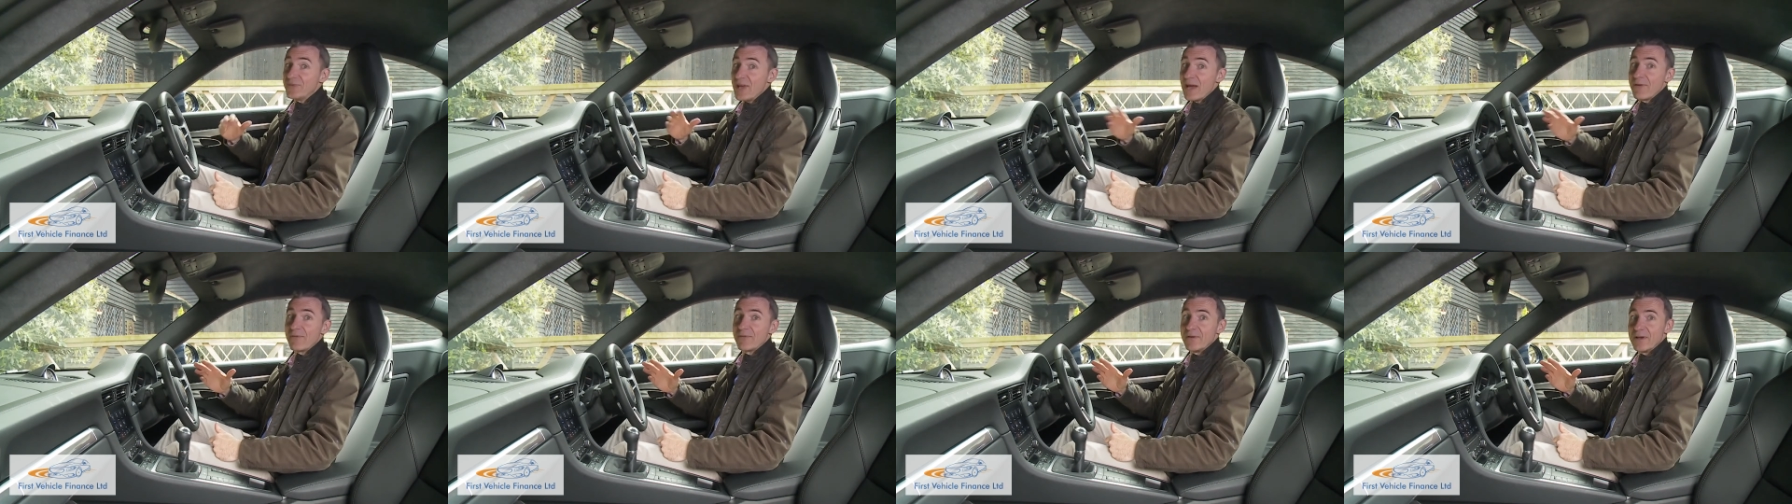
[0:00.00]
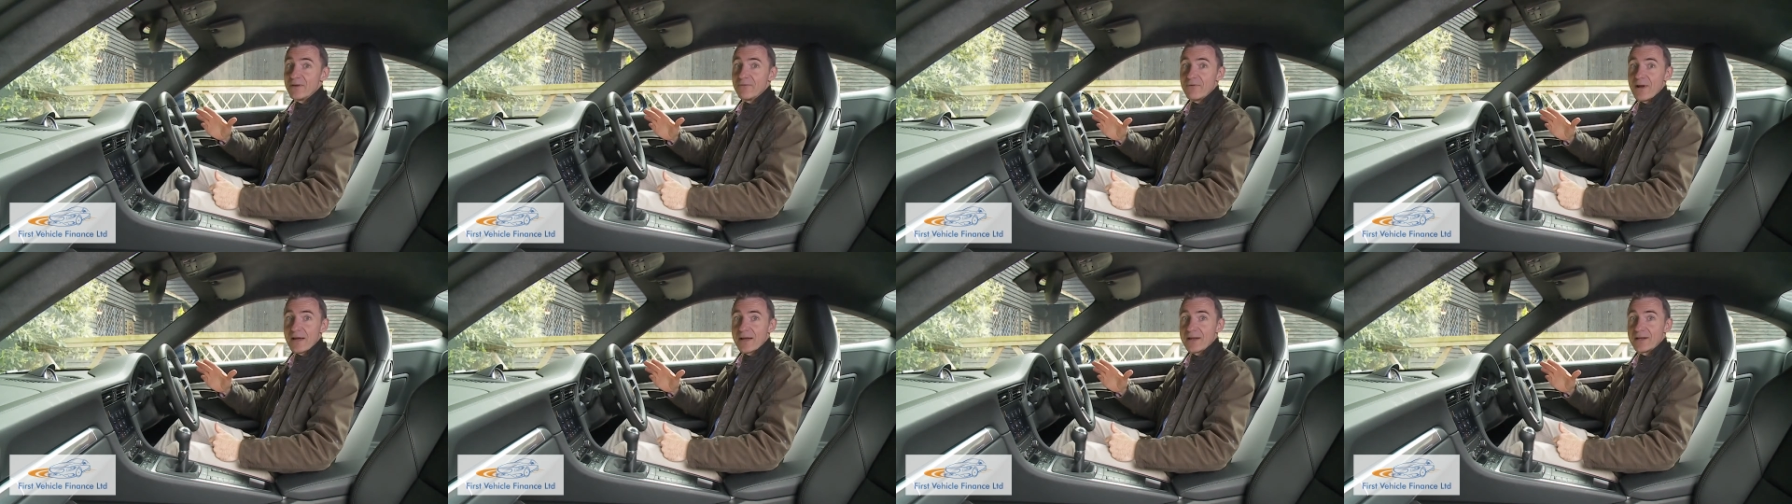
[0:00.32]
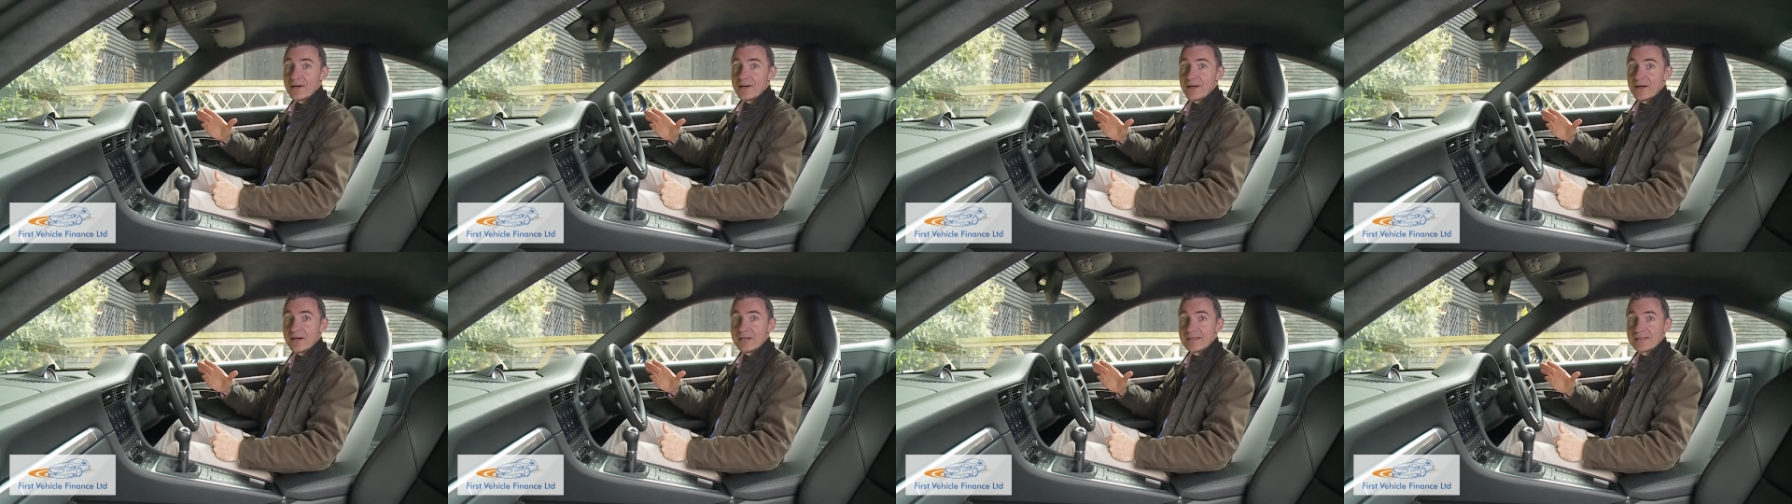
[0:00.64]
definitely
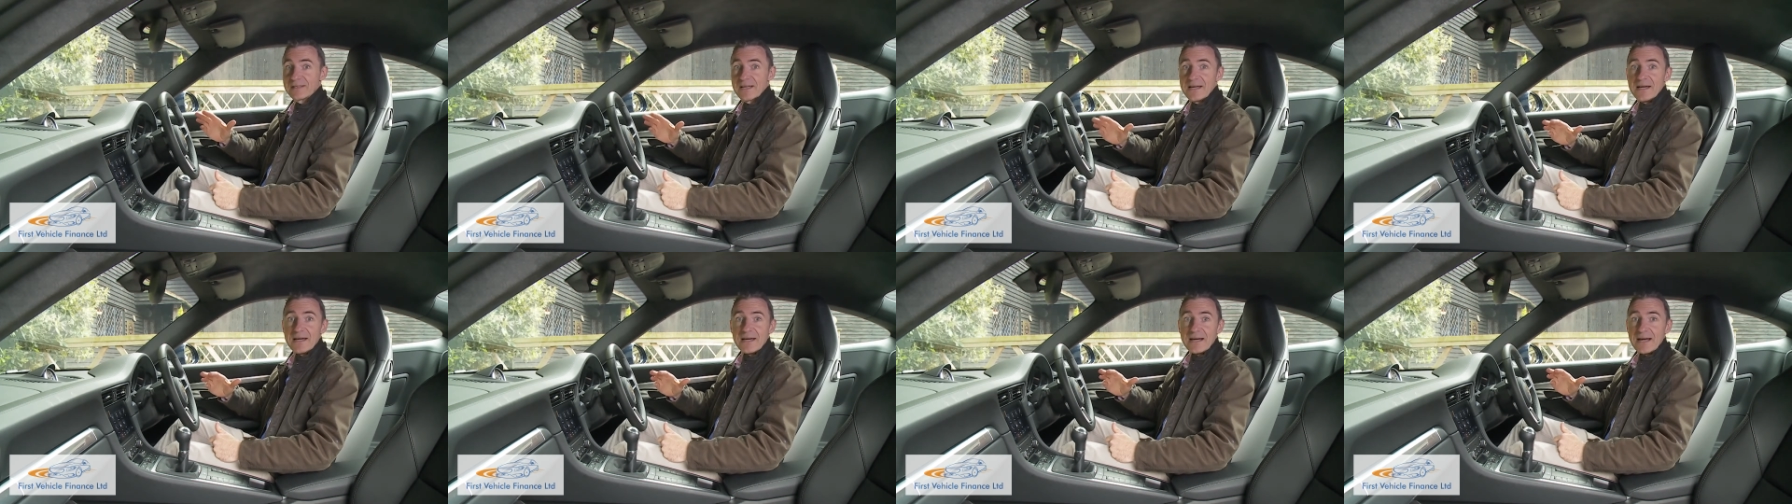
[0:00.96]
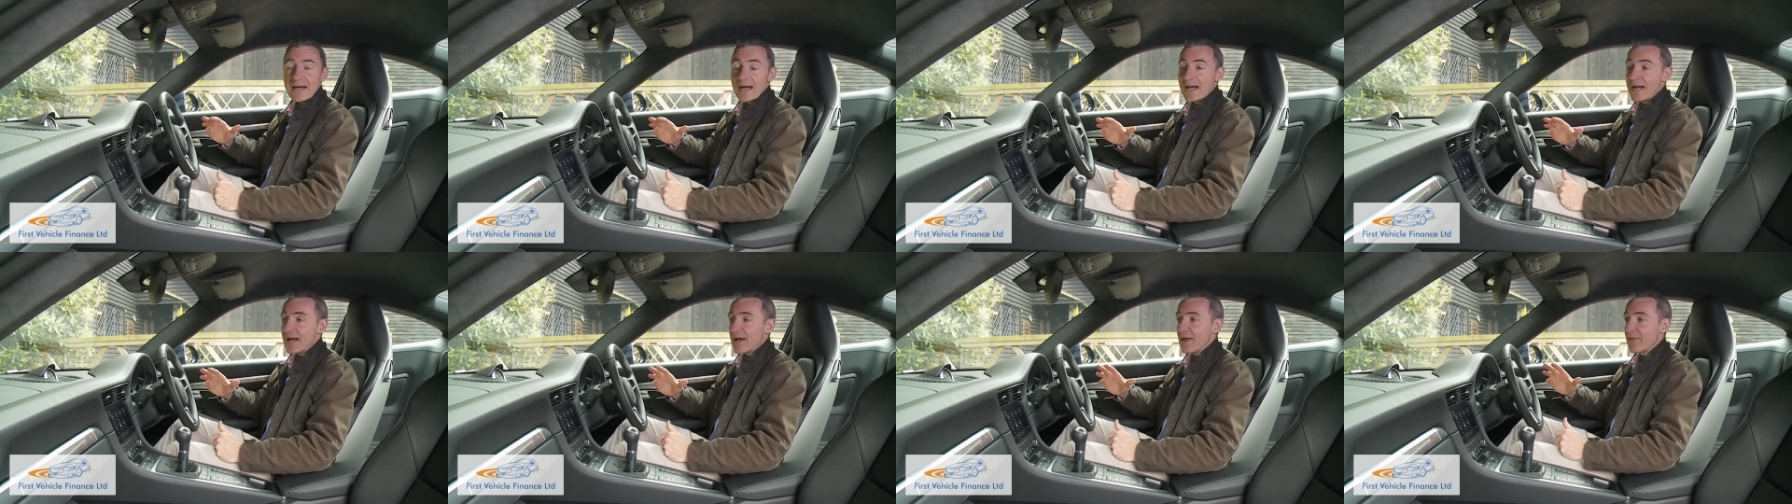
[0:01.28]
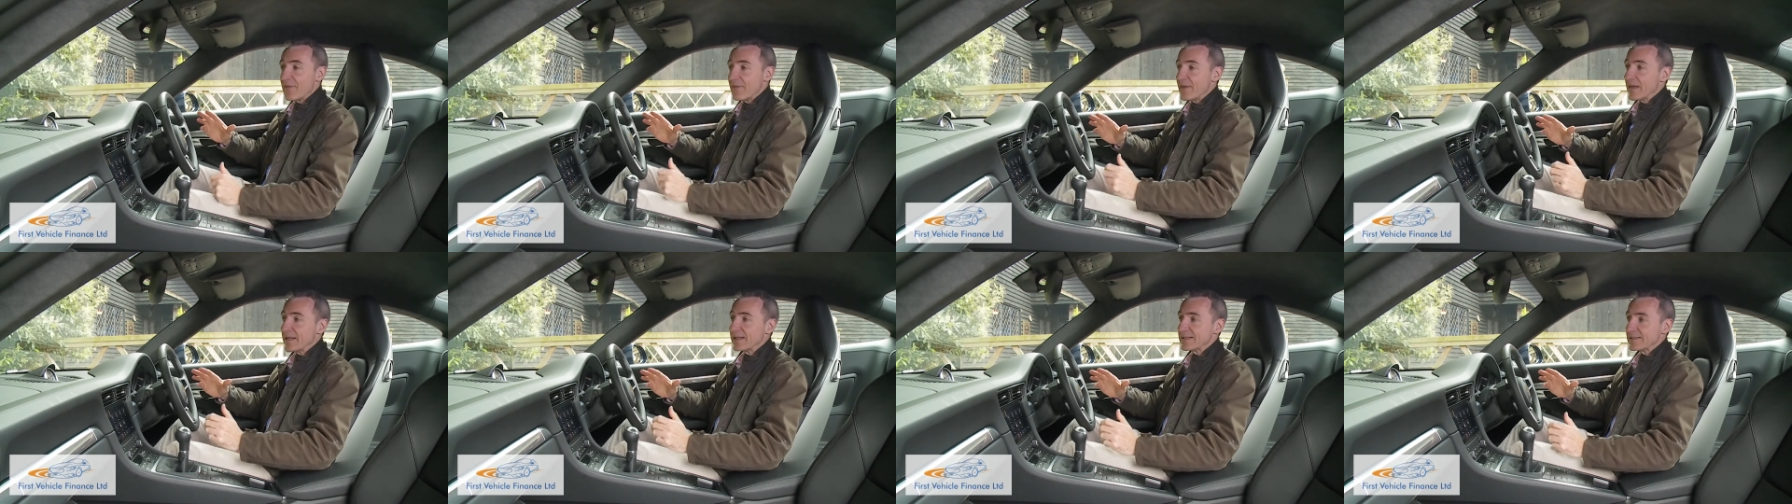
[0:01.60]
recognise. Uh,
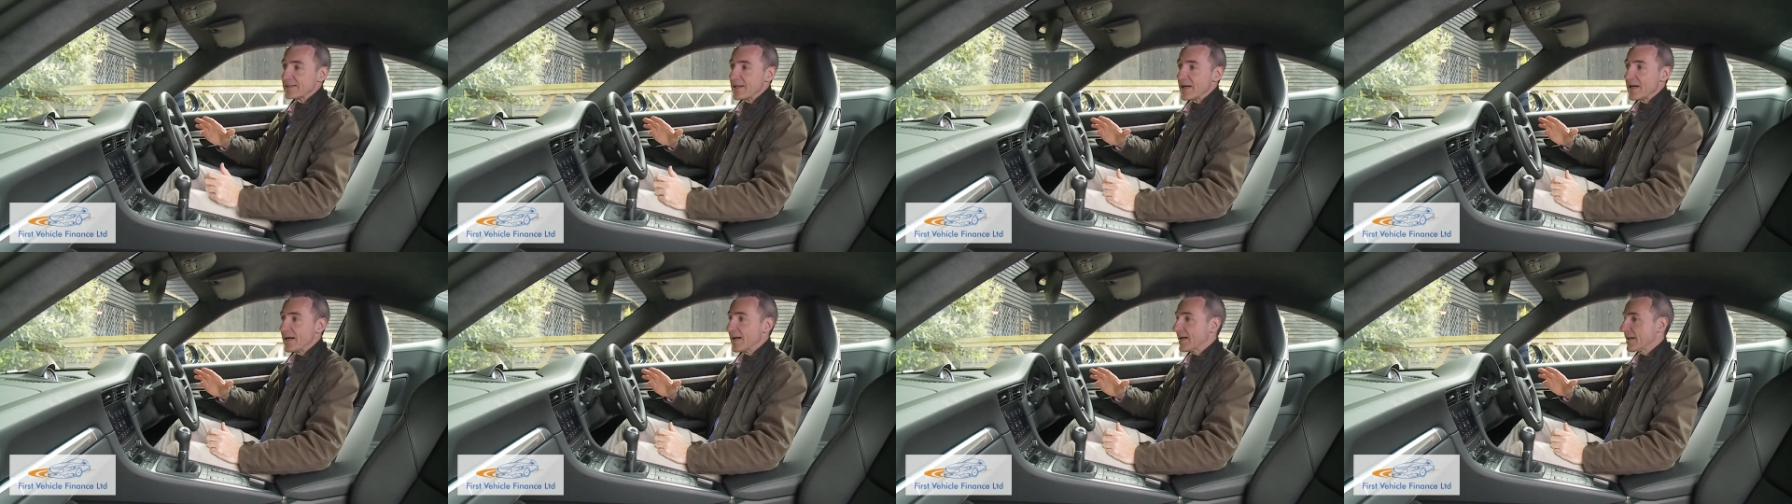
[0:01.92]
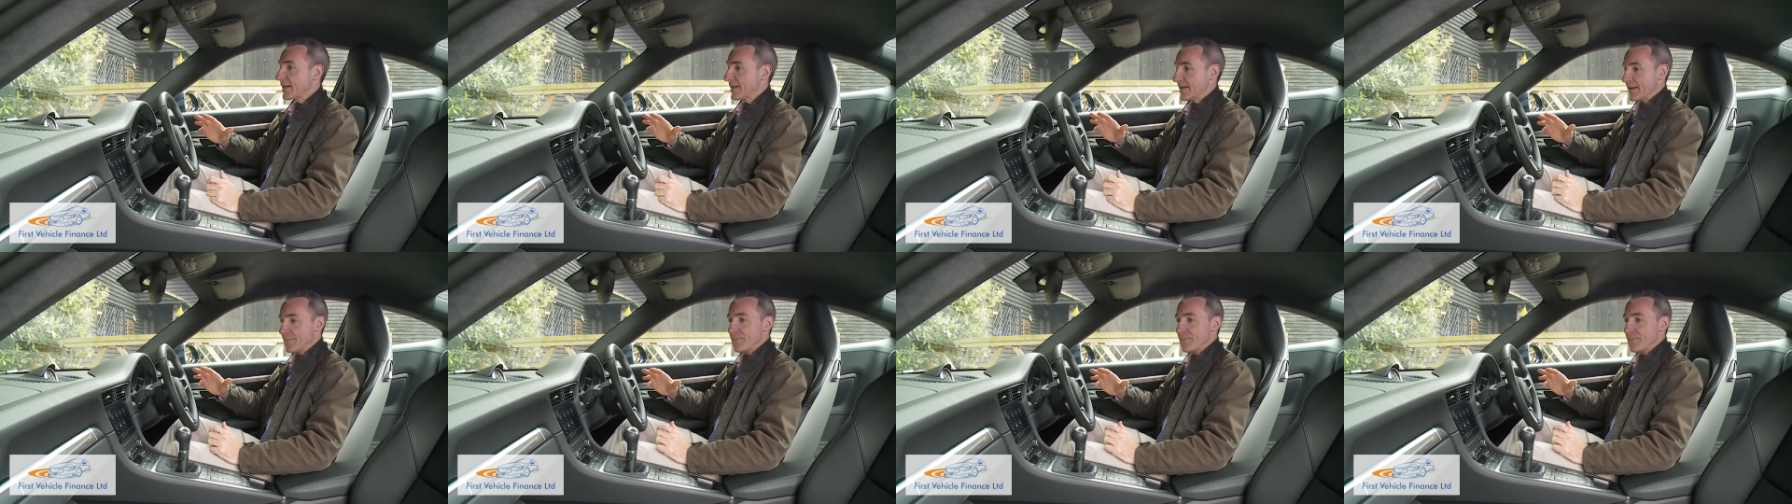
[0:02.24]
things like